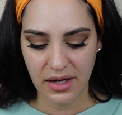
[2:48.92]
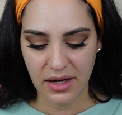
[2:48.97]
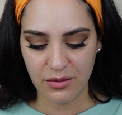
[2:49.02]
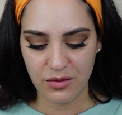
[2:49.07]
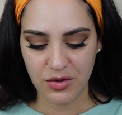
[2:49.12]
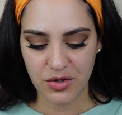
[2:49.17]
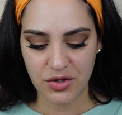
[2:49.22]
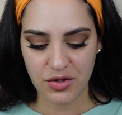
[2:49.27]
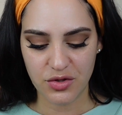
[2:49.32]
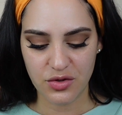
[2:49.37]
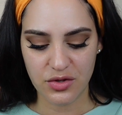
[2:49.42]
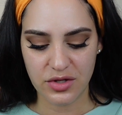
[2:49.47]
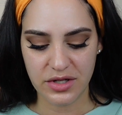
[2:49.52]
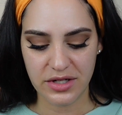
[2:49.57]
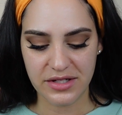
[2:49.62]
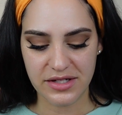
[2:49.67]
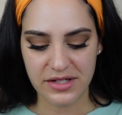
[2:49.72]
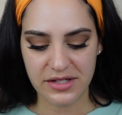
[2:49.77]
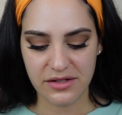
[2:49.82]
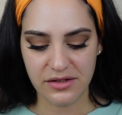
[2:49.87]
I'm sure
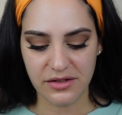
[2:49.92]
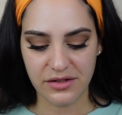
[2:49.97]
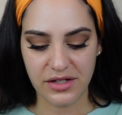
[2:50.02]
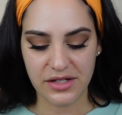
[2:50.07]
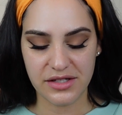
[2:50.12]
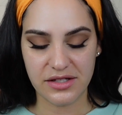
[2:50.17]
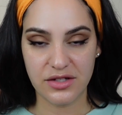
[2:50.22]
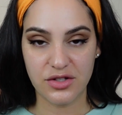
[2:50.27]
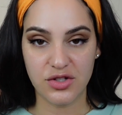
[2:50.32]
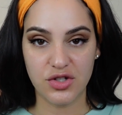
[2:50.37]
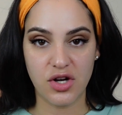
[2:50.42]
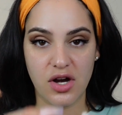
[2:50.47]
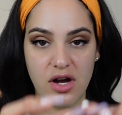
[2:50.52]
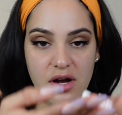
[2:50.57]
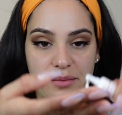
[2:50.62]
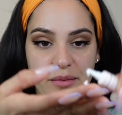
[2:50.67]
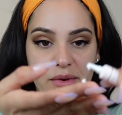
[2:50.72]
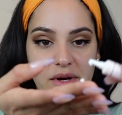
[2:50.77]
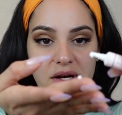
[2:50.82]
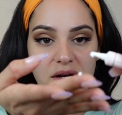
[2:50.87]
it still does the
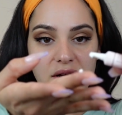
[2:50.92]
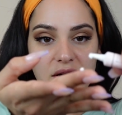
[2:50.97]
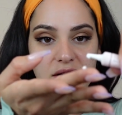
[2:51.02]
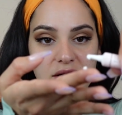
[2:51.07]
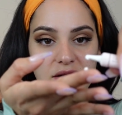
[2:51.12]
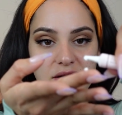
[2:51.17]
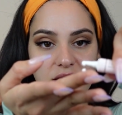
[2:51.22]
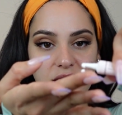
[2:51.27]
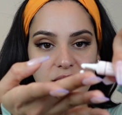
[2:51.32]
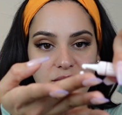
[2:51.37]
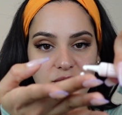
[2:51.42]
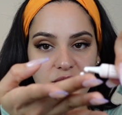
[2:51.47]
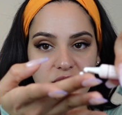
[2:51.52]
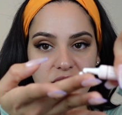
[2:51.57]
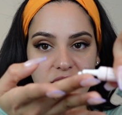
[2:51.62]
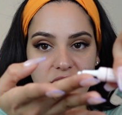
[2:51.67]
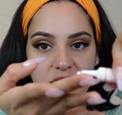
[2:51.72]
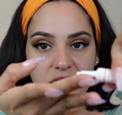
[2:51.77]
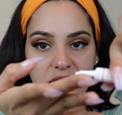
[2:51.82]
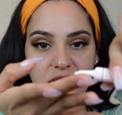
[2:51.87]
job. So I'm
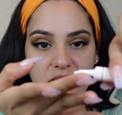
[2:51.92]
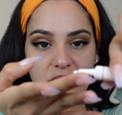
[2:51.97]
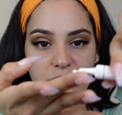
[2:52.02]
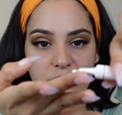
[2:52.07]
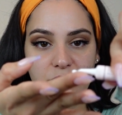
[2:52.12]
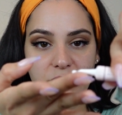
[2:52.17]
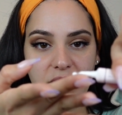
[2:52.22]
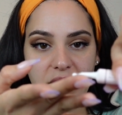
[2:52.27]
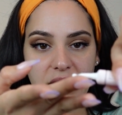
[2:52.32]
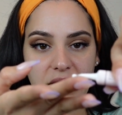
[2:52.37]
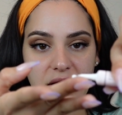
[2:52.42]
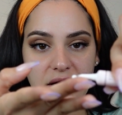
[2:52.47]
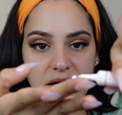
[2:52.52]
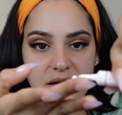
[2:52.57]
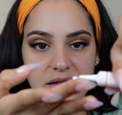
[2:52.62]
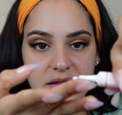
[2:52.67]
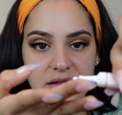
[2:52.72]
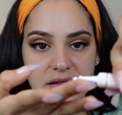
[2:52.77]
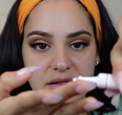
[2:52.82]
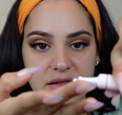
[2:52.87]
just gonna apply
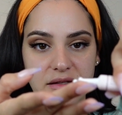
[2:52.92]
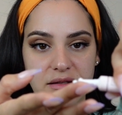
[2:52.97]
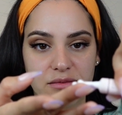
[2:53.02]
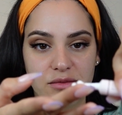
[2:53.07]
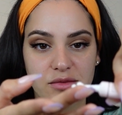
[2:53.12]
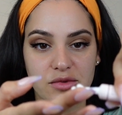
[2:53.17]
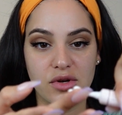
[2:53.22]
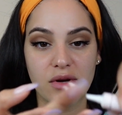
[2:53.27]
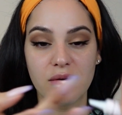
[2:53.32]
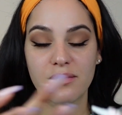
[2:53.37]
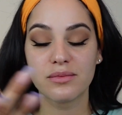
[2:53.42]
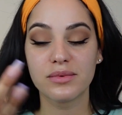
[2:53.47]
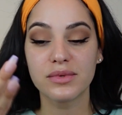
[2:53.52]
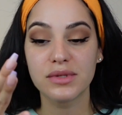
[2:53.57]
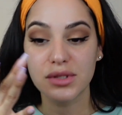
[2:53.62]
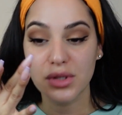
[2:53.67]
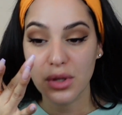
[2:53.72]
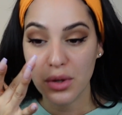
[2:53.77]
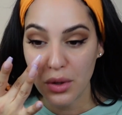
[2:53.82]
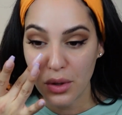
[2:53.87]
some
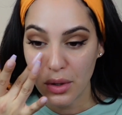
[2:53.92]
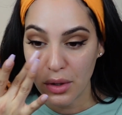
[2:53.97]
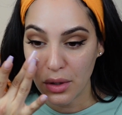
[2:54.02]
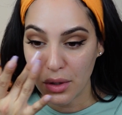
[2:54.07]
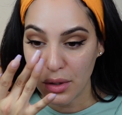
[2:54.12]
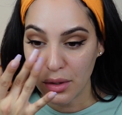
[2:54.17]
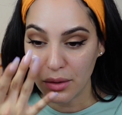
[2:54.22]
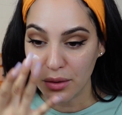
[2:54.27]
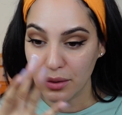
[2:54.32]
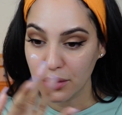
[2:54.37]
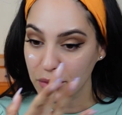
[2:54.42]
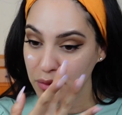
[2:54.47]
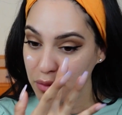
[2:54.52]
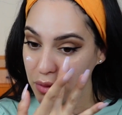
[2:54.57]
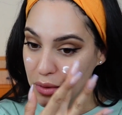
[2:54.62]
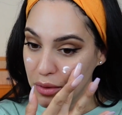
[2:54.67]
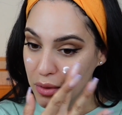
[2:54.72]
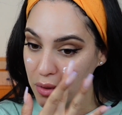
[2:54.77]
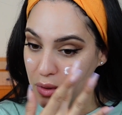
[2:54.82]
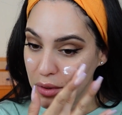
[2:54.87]
drops on
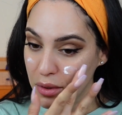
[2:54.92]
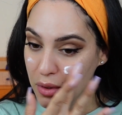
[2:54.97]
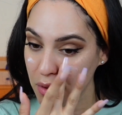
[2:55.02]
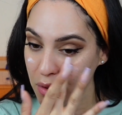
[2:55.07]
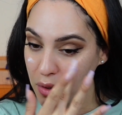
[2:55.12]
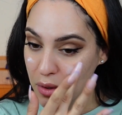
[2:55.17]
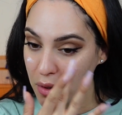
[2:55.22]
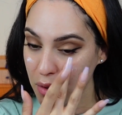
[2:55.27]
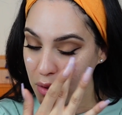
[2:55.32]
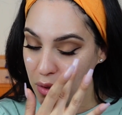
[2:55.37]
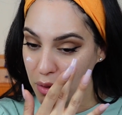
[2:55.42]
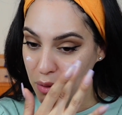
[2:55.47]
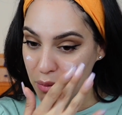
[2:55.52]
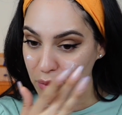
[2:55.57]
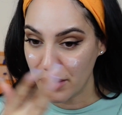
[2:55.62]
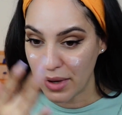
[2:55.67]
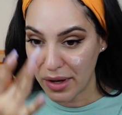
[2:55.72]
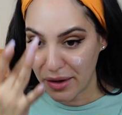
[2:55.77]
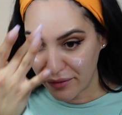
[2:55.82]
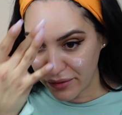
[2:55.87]

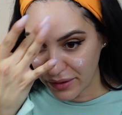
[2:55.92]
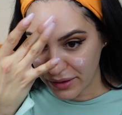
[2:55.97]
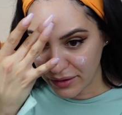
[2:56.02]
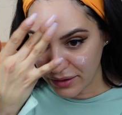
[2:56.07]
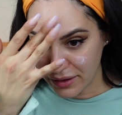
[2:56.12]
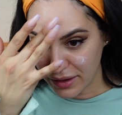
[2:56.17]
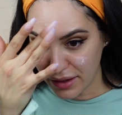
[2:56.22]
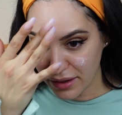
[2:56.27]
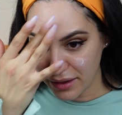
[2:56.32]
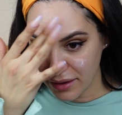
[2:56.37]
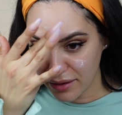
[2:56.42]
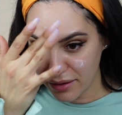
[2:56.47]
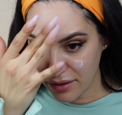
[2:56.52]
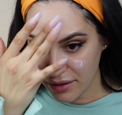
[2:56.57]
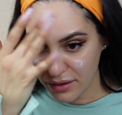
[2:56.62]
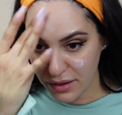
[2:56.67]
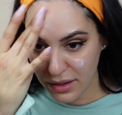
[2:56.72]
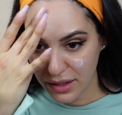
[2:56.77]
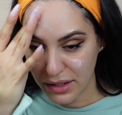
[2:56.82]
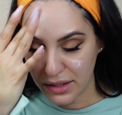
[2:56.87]
my finger
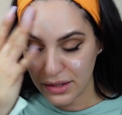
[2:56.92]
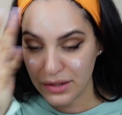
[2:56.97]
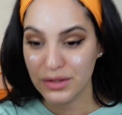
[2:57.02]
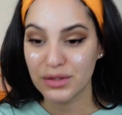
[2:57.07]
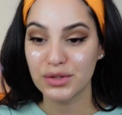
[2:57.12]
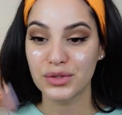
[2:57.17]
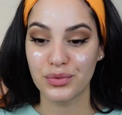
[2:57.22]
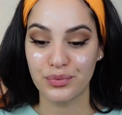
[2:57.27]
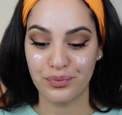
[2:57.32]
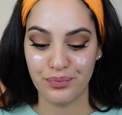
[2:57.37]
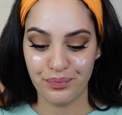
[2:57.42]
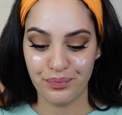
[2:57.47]
here, and